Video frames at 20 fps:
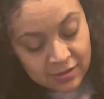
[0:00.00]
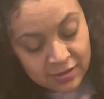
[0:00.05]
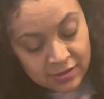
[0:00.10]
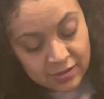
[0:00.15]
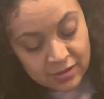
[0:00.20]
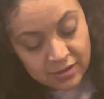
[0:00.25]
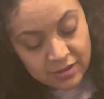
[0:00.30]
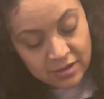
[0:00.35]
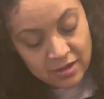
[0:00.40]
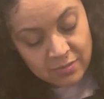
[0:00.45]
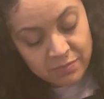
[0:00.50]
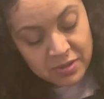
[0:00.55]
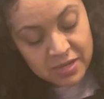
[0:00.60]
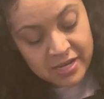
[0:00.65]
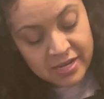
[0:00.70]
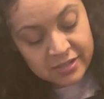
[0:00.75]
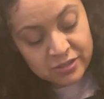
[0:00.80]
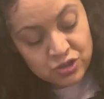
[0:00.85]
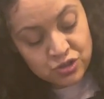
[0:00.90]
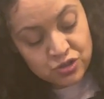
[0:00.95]
and
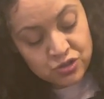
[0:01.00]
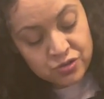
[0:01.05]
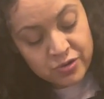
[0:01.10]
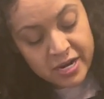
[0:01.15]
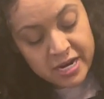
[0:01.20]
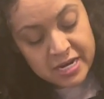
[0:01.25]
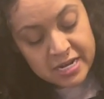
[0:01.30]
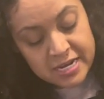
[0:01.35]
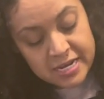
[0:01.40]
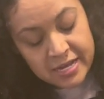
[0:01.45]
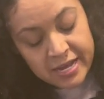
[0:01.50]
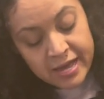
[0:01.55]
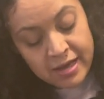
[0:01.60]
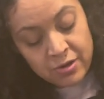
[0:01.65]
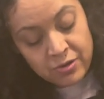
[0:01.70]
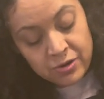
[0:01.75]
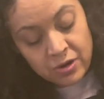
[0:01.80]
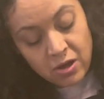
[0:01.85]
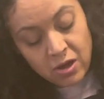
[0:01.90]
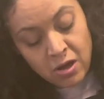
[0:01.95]
begin straining
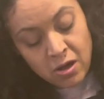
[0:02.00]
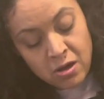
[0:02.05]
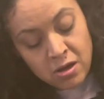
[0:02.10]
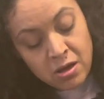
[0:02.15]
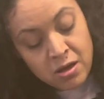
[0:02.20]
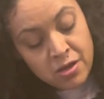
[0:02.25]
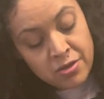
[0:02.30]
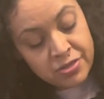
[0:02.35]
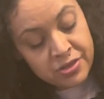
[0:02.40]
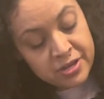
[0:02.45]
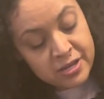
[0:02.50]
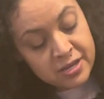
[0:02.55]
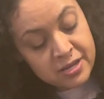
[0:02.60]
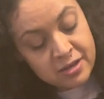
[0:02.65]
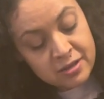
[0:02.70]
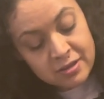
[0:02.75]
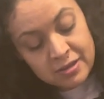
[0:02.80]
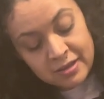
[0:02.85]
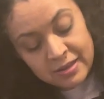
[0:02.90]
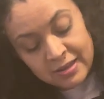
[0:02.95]
out all the
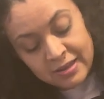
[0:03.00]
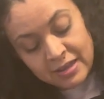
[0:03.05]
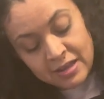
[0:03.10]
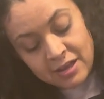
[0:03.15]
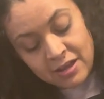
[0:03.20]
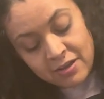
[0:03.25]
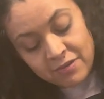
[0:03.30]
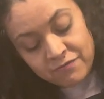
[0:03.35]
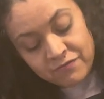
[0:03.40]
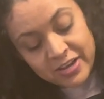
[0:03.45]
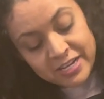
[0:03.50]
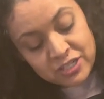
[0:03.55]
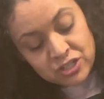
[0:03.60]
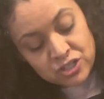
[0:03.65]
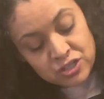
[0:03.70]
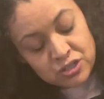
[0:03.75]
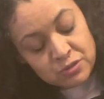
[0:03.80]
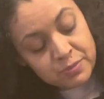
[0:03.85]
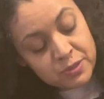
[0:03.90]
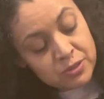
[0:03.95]

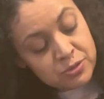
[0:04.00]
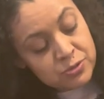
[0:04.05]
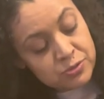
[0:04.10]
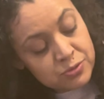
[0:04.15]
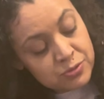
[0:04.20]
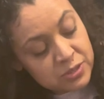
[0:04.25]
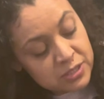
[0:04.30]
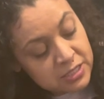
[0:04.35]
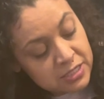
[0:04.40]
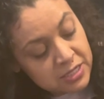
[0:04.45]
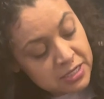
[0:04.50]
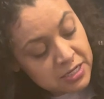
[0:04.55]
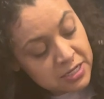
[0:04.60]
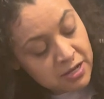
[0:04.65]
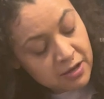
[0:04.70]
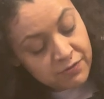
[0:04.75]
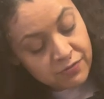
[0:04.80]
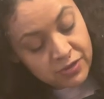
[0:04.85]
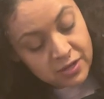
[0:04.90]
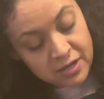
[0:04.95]
vegetables and any
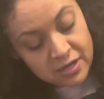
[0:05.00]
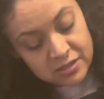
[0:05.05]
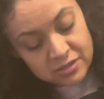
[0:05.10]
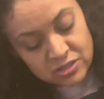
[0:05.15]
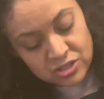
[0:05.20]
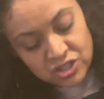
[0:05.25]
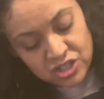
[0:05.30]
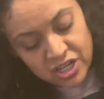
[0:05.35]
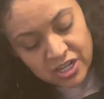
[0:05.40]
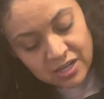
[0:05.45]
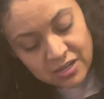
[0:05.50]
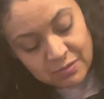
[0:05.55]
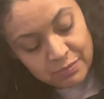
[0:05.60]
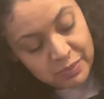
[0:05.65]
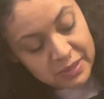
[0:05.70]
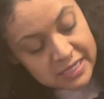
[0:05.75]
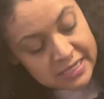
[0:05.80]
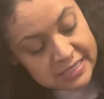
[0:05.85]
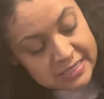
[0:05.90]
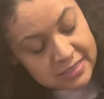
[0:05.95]
of the chicken
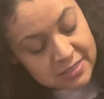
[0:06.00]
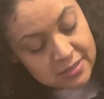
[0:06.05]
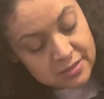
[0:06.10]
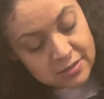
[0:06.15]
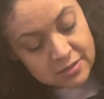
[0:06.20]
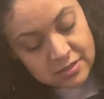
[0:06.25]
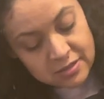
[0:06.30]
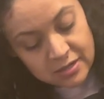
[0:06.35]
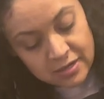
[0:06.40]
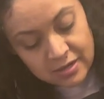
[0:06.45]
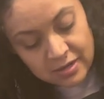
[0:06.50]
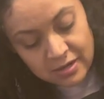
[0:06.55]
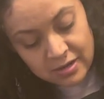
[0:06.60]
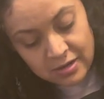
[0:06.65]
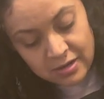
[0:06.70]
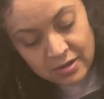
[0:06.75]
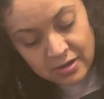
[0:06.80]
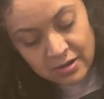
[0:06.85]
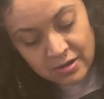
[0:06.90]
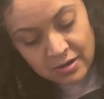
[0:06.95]
pieces
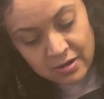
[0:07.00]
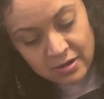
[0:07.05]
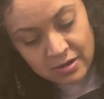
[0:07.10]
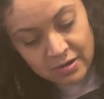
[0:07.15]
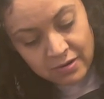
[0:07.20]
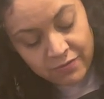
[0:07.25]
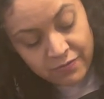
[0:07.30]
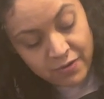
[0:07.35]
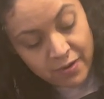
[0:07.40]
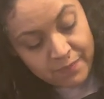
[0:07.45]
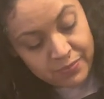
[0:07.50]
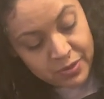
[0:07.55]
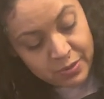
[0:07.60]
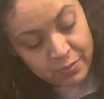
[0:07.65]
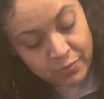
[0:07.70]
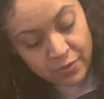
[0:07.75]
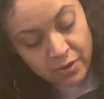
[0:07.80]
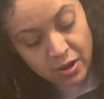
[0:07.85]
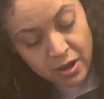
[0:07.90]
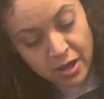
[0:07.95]
from the
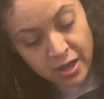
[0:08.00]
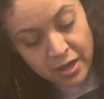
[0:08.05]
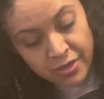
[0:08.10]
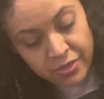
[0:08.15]
broth.